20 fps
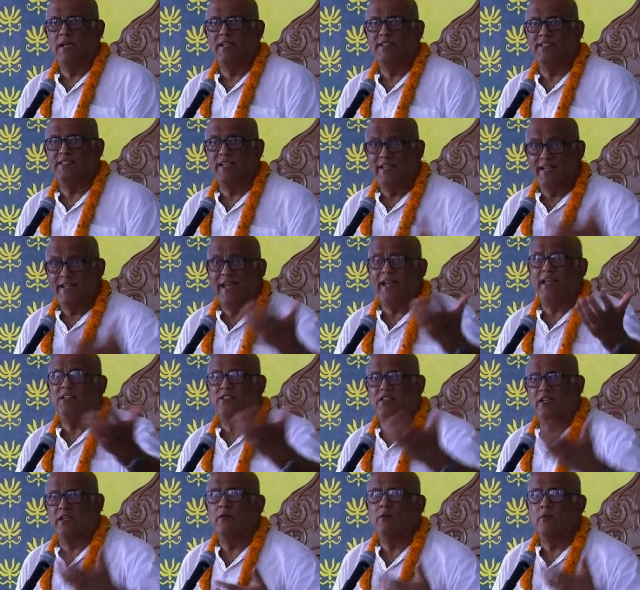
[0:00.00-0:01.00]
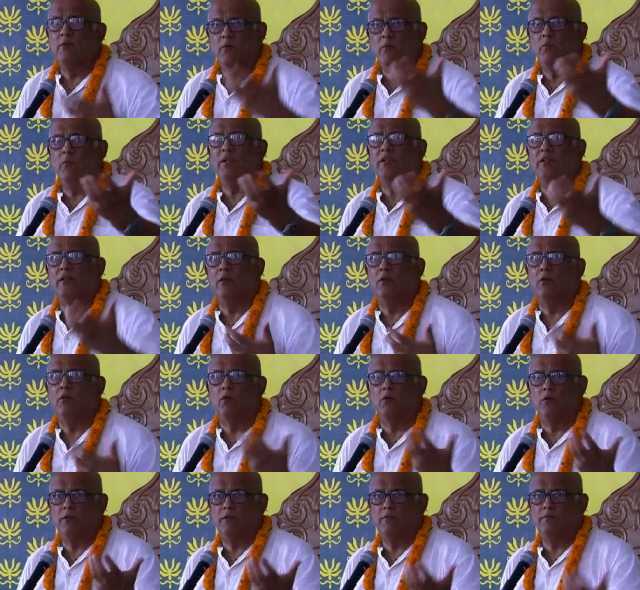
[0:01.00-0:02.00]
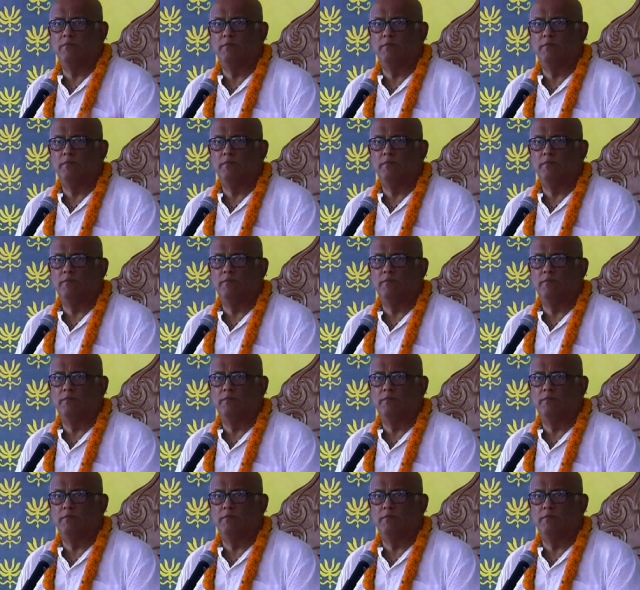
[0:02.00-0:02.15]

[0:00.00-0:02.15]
He's engaging with the Lord.